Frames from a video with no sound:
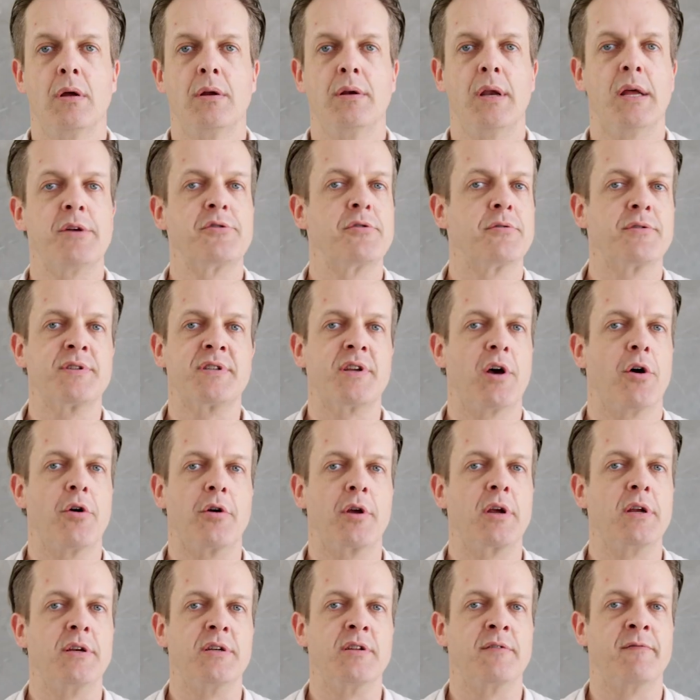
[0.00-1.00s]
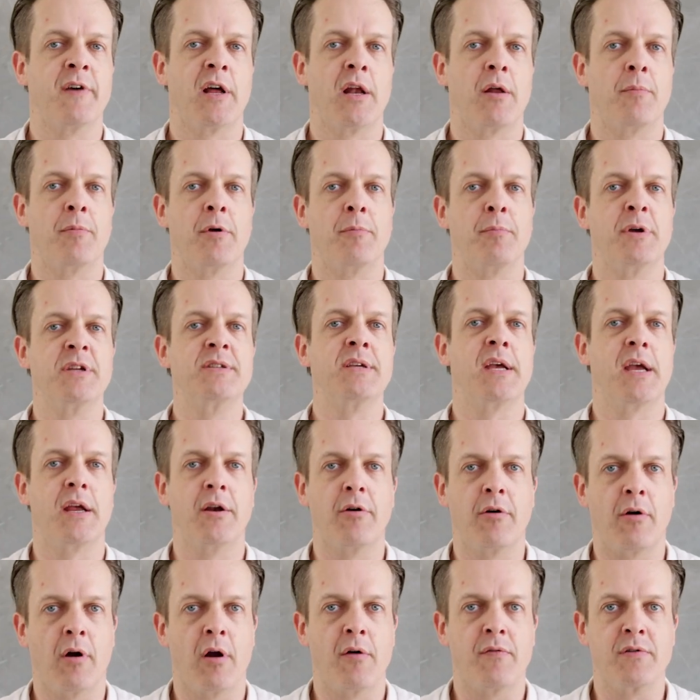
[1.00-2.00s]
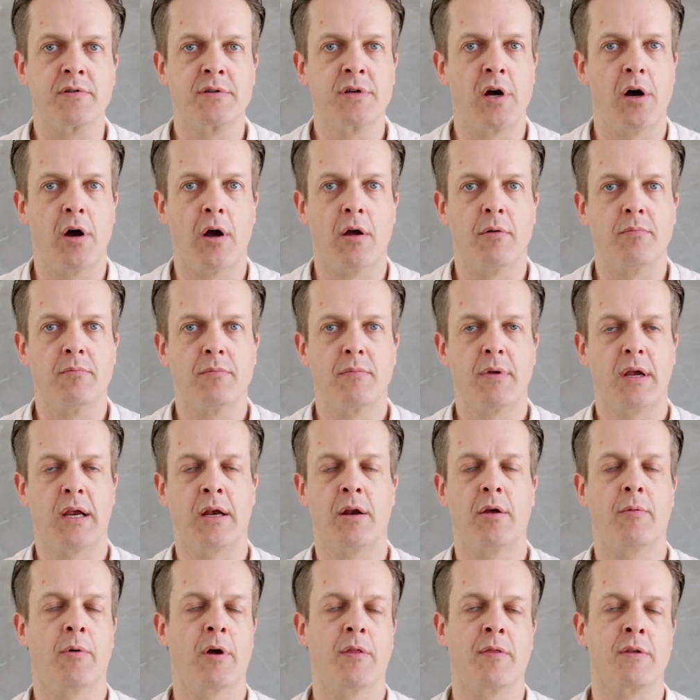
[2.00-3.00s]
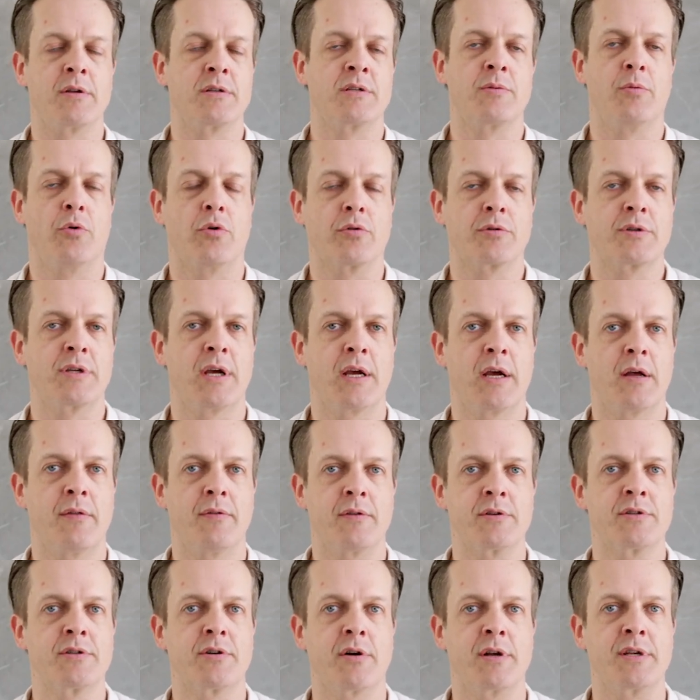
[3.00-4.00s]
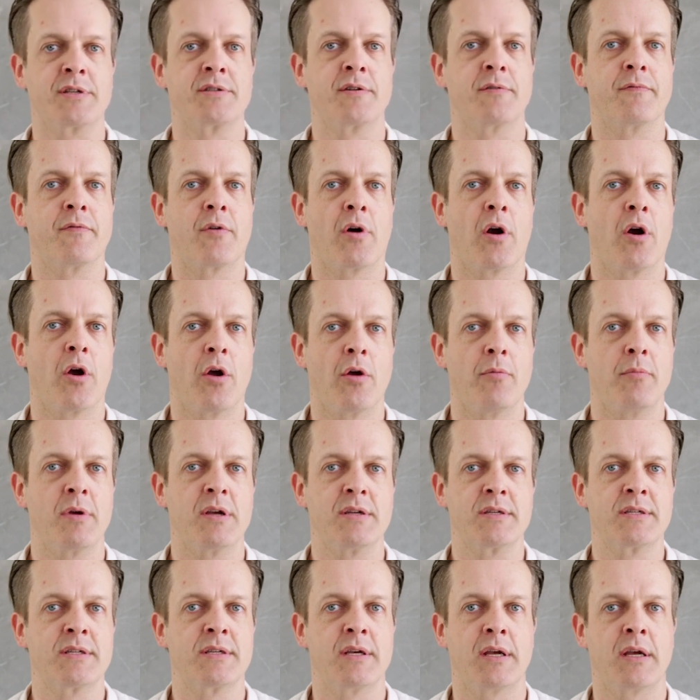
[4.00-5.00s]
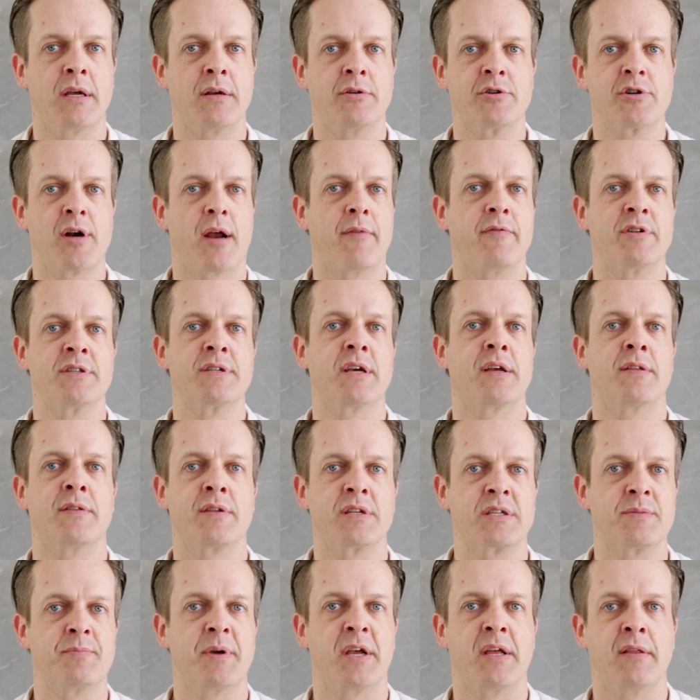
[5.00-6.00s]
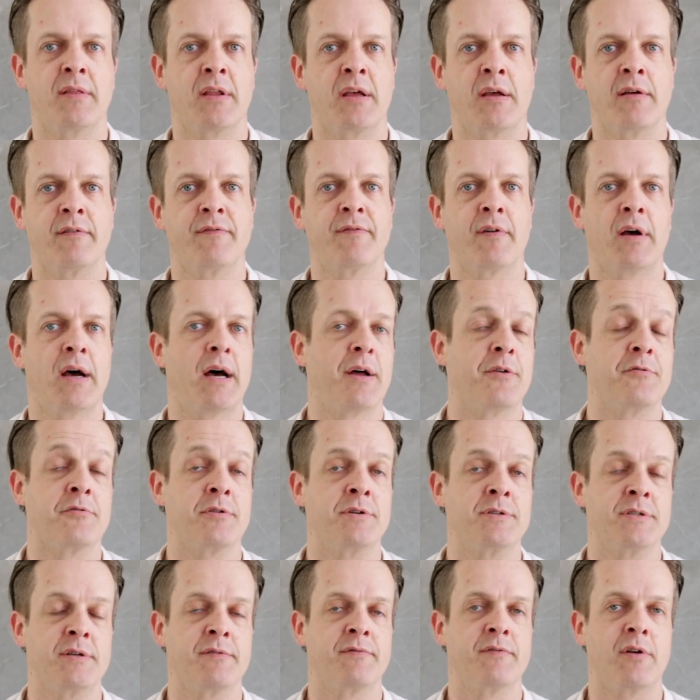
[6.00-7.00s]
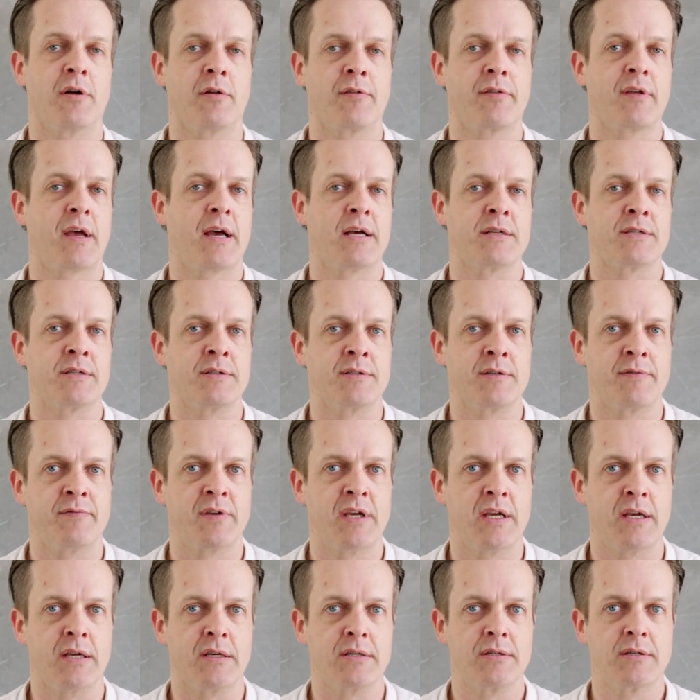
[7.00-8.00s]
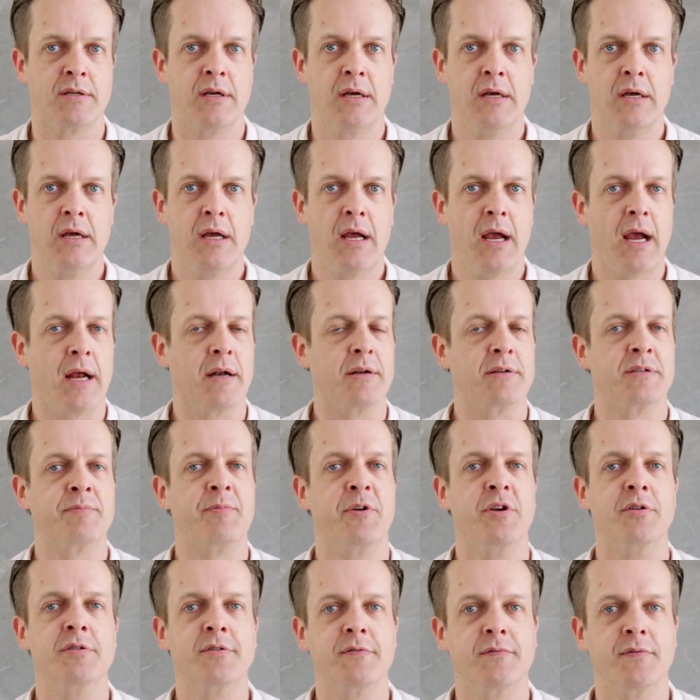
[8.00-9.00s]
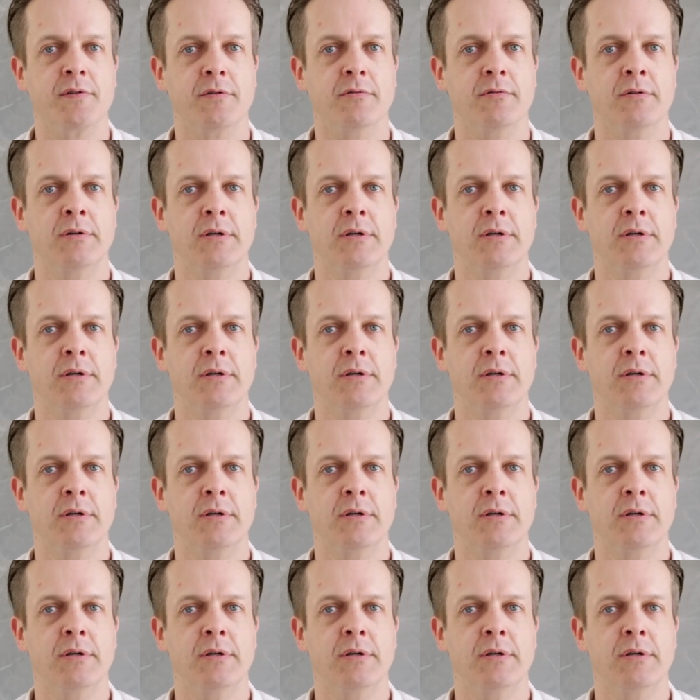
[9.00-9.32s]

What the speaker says: Natural stone can develop a patina over time. Anyone that's walked down the streets of Rome has seen travertine that's been there for hundreds, if not thousands of years, and it's beautiful.